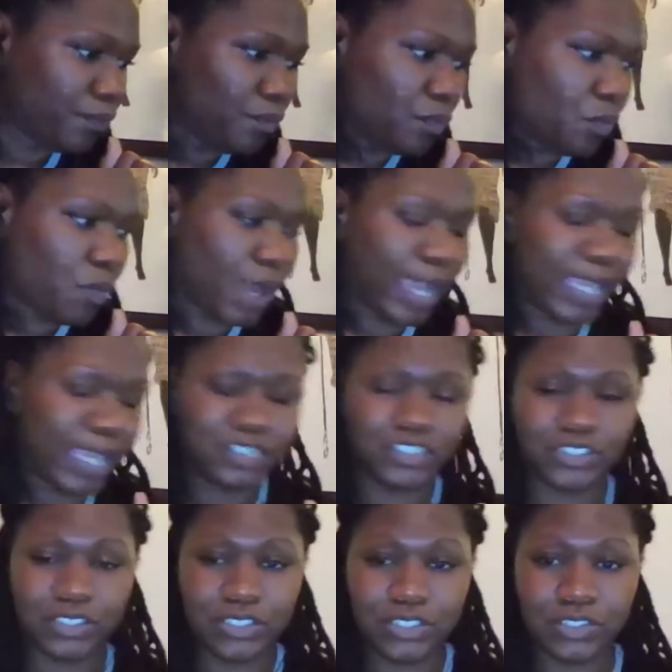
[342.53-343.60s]
Why
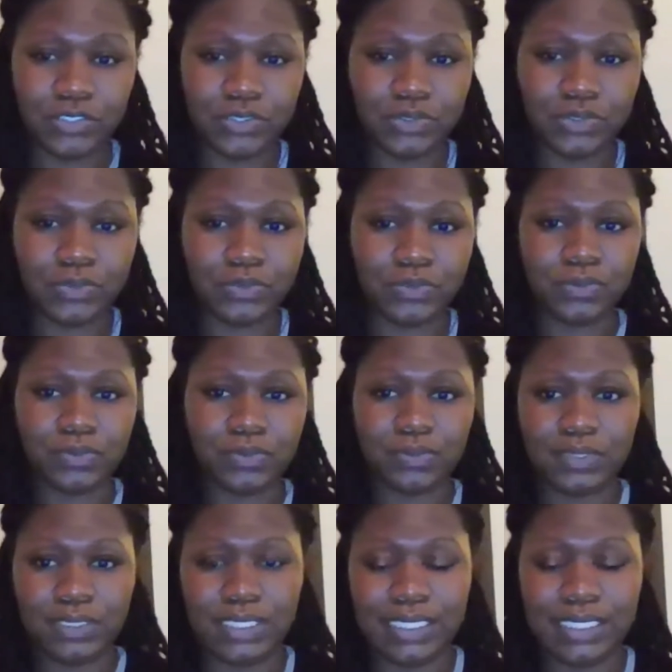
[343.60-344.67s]
should you
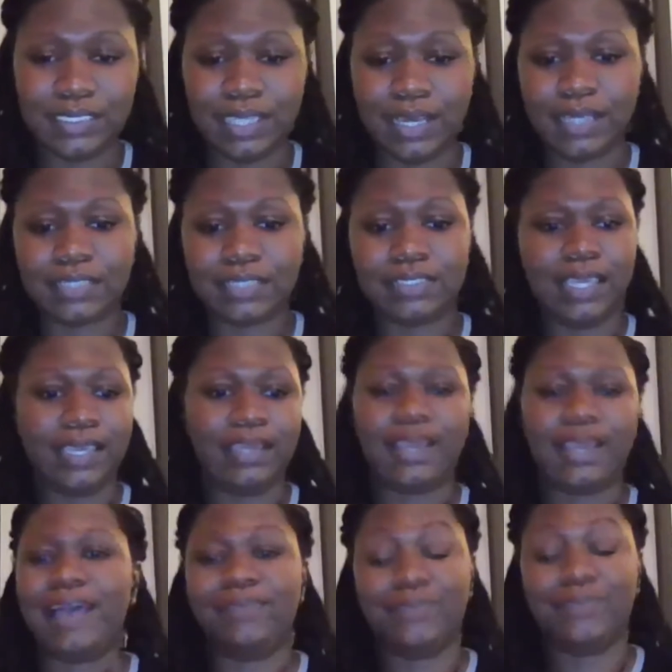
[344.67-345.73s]
detox? And
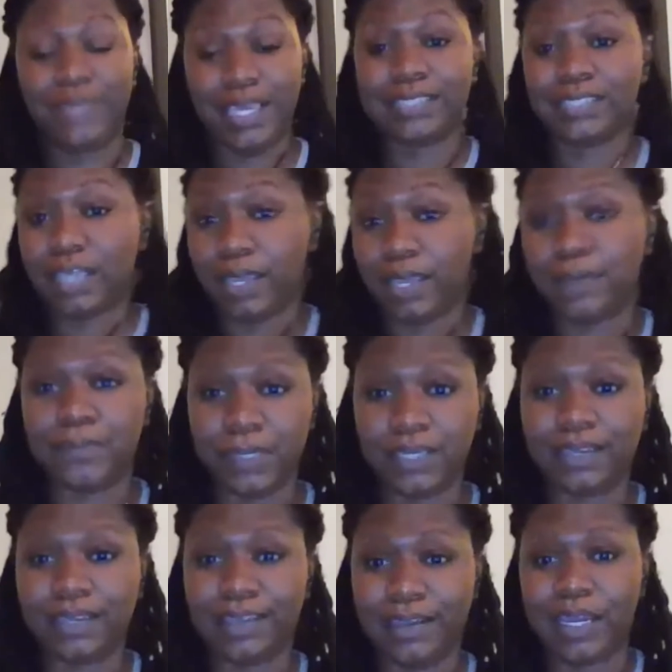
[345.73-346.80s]
yes, I'm
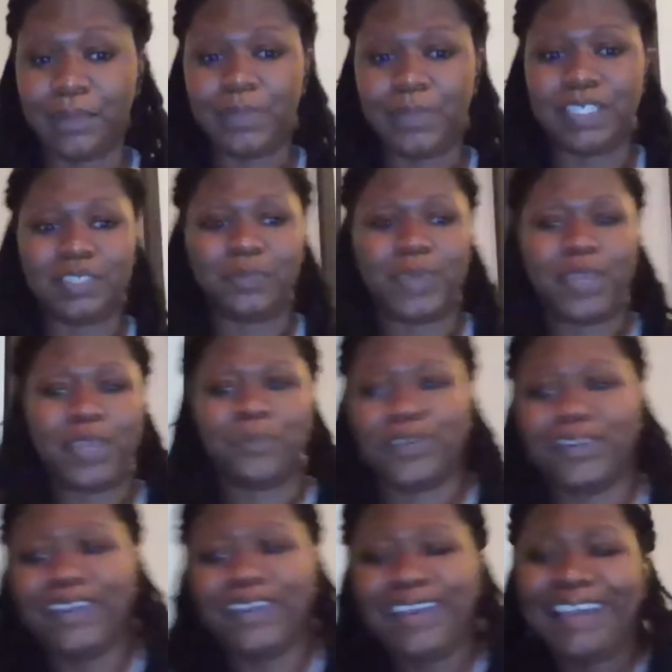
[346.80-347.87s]
looking at a piece of paper.